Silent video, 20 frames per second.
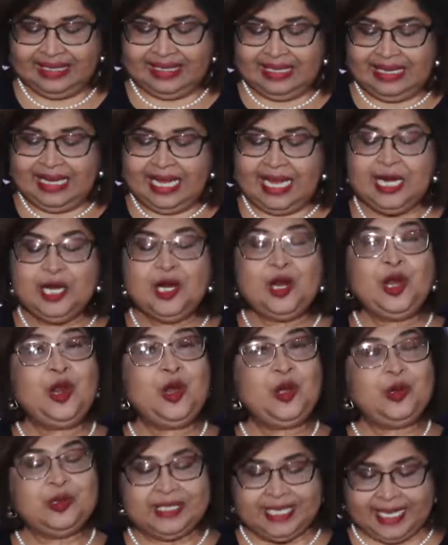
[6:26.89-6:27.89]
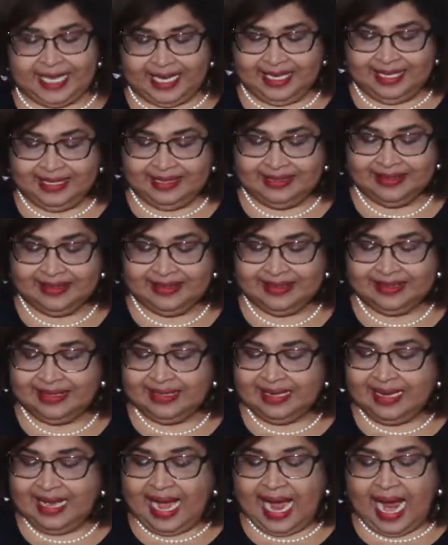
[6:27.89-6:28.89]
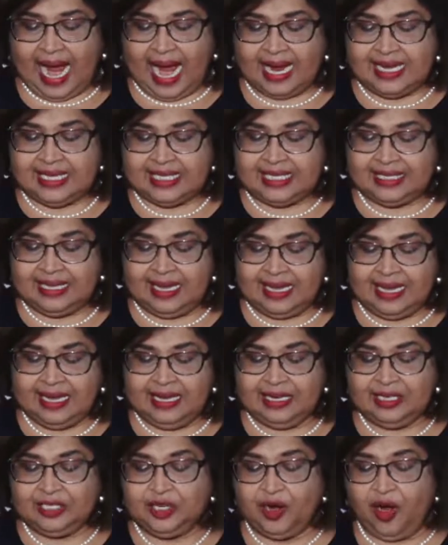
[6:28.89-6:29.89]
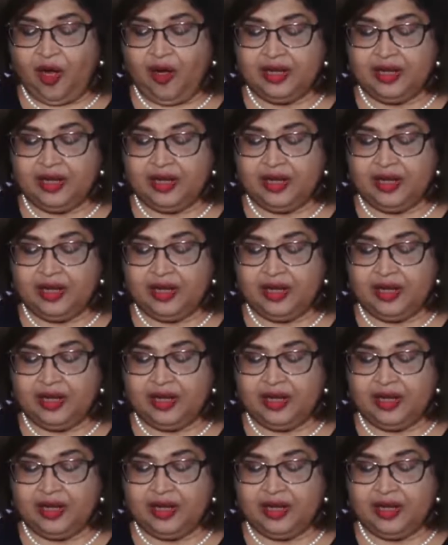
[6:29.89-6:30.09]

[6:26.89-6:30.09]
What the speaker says: In closing, I say to our